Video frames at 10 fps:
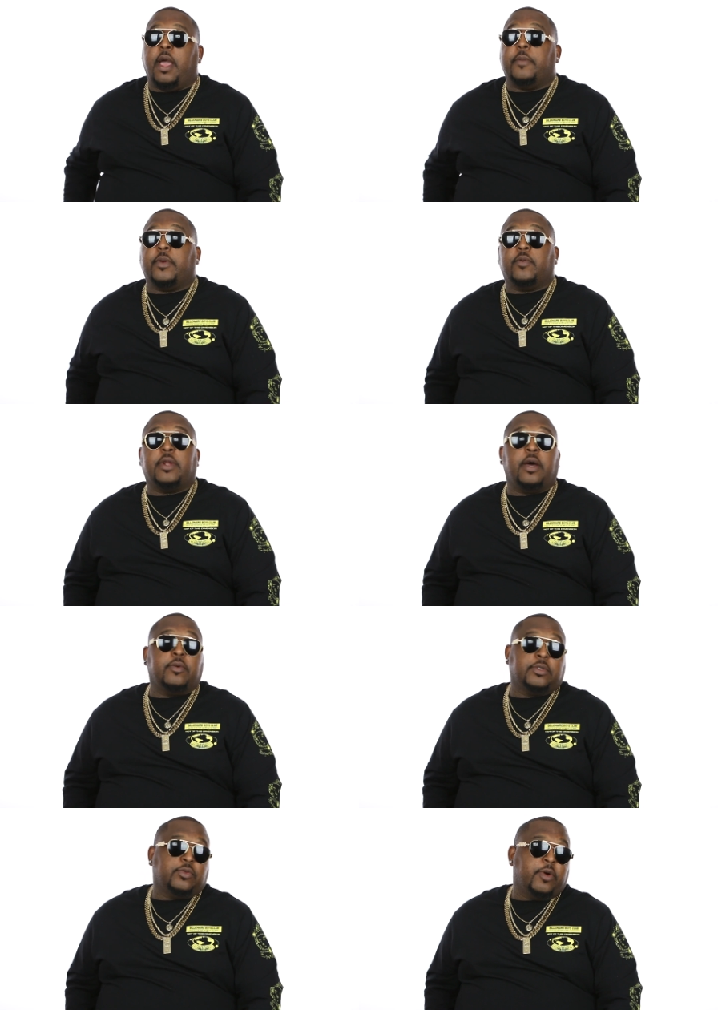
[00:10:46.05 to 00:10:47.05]
I mean, when I
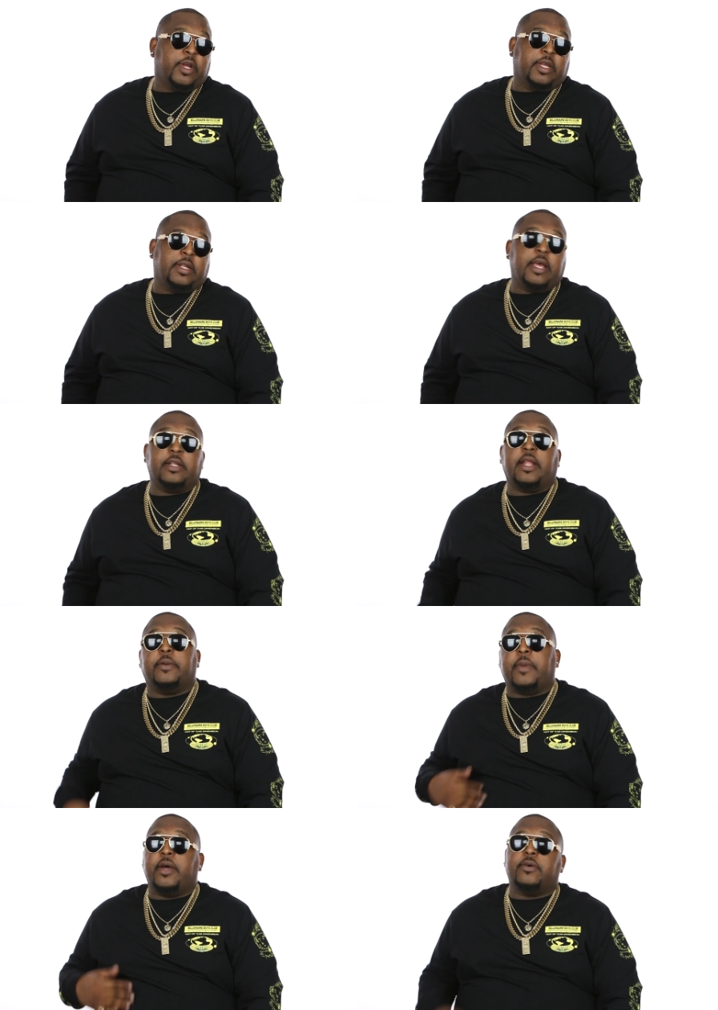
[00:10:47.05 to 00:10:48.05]
was working, not
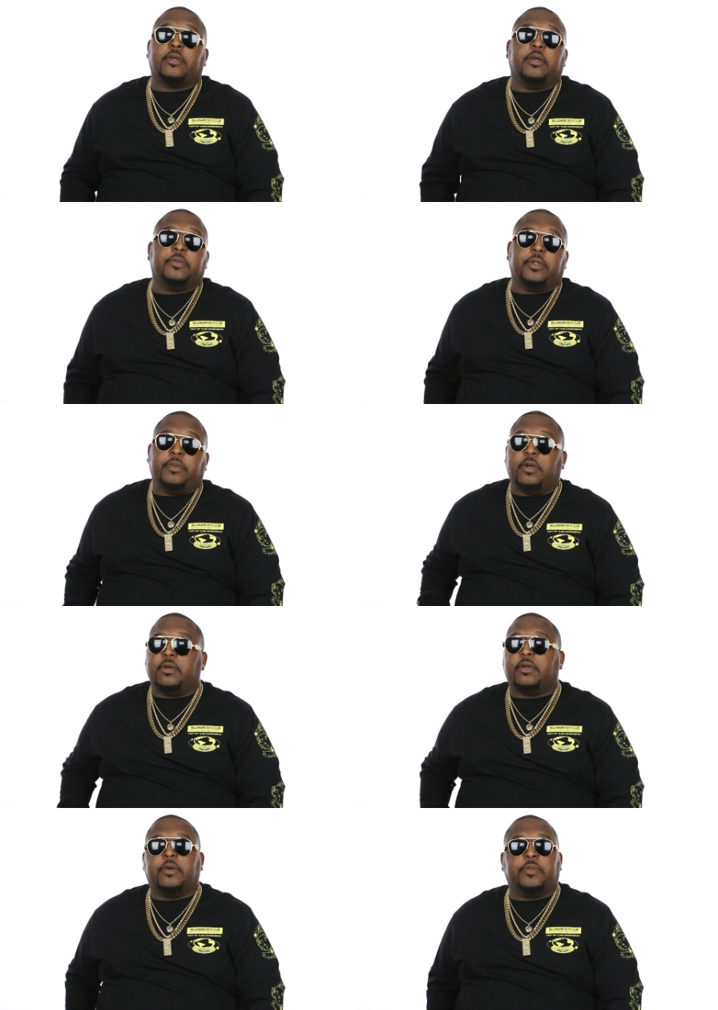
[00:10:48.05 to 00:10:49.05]
not my own company. My
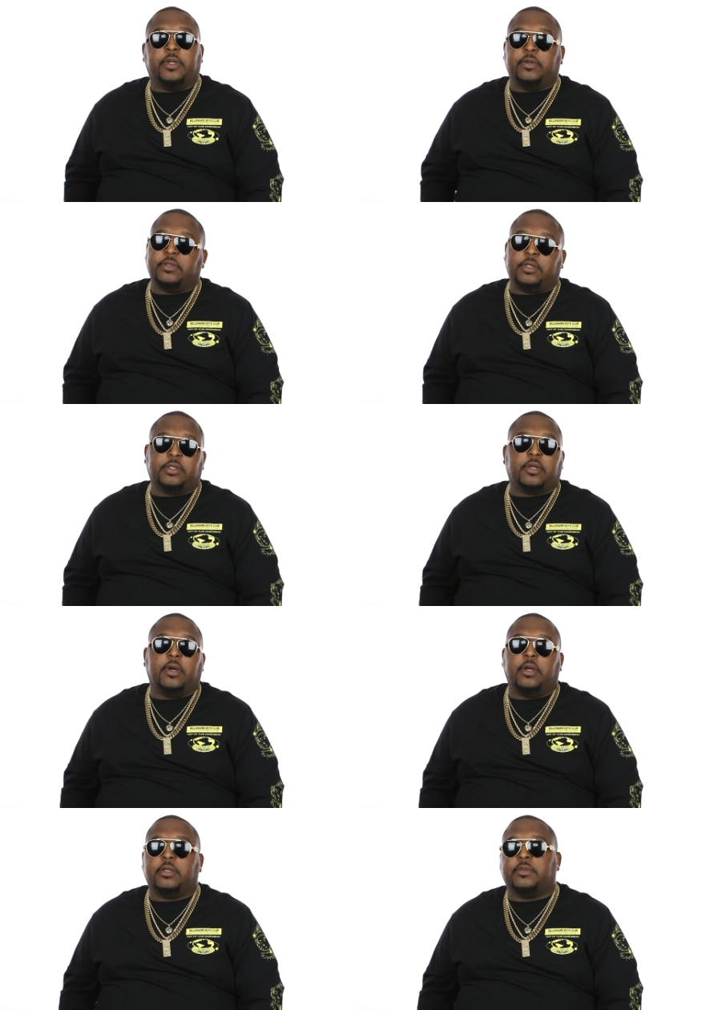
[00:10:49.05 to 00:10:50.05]
own company was just
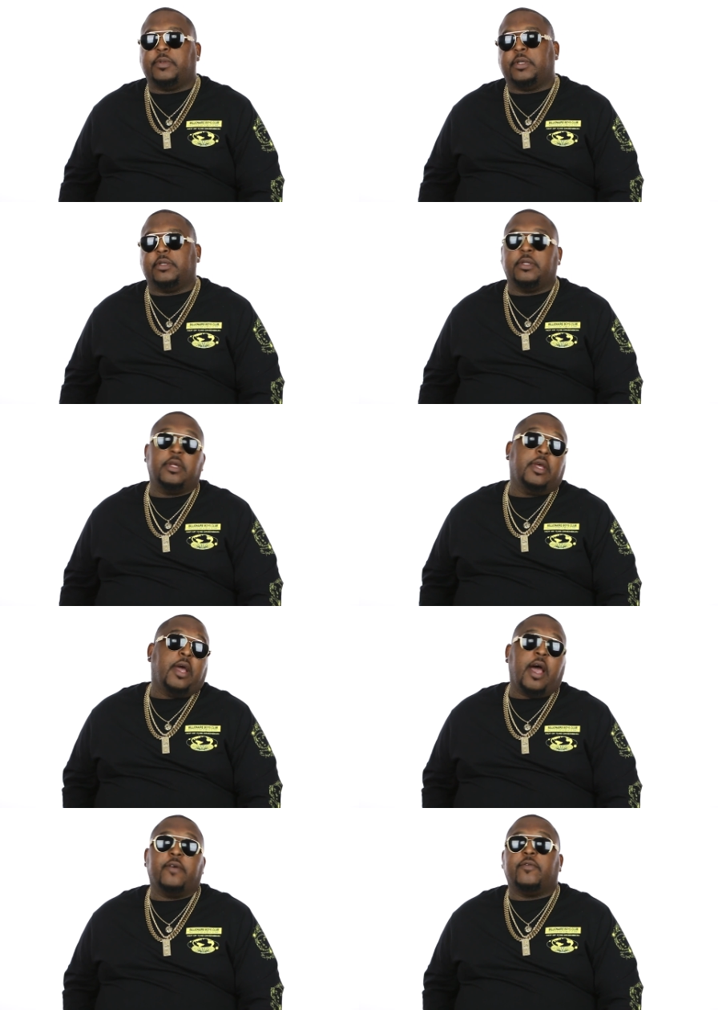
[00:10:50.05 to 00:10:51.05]
cars, but okay.
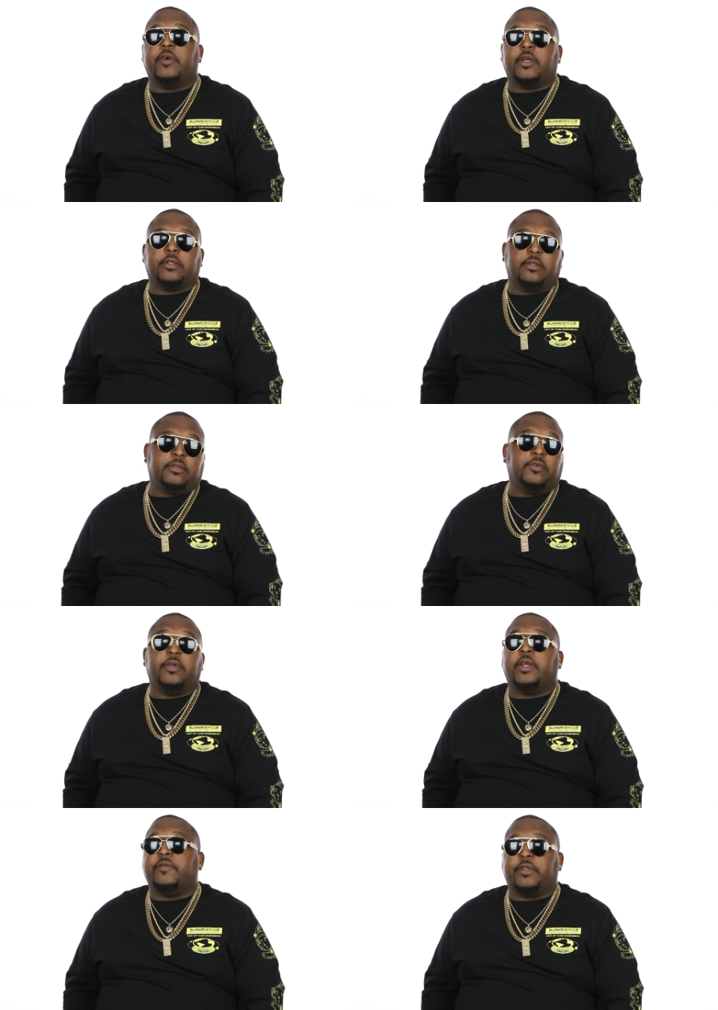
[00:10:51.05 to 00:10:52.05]
I've worked
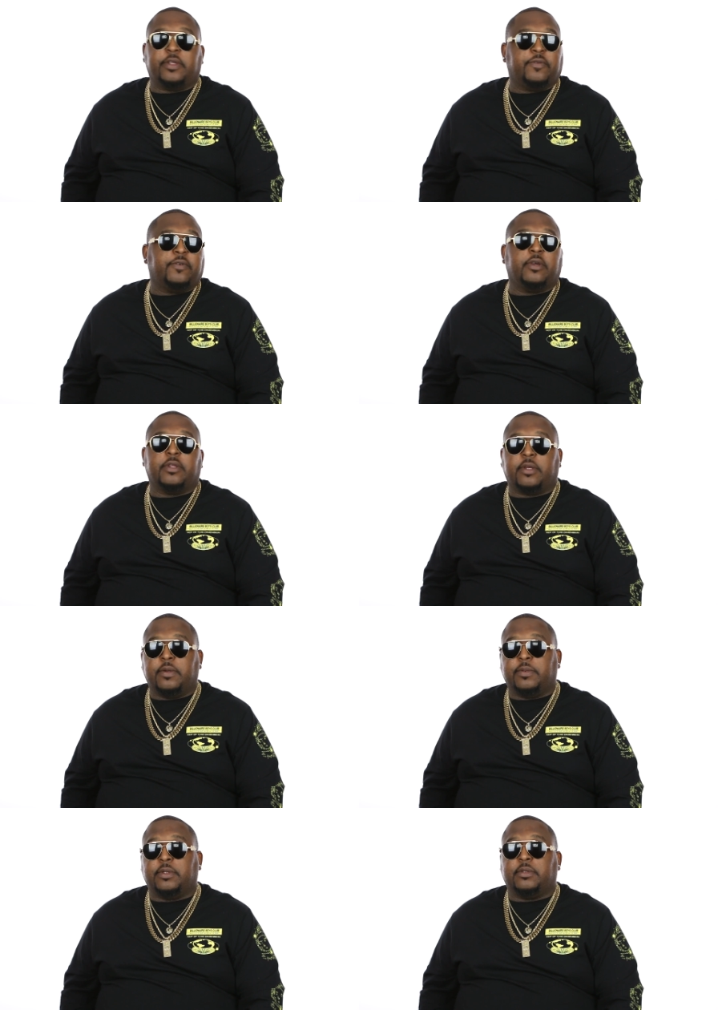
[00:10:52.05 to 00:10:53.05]
doing everything for other
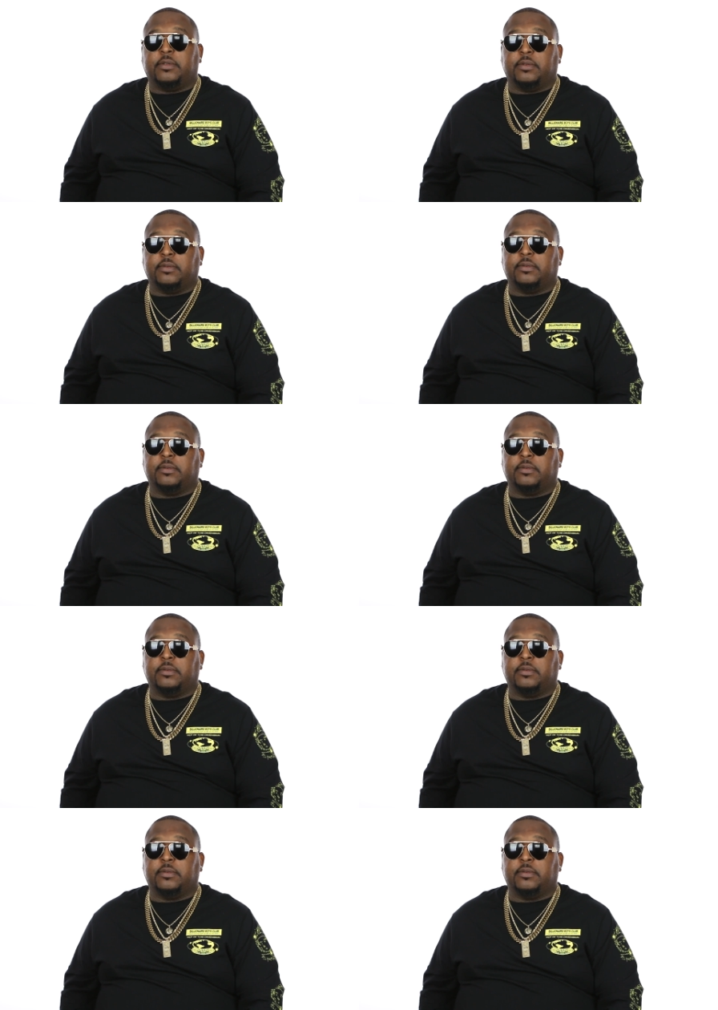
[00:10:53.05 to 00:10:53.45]
companies.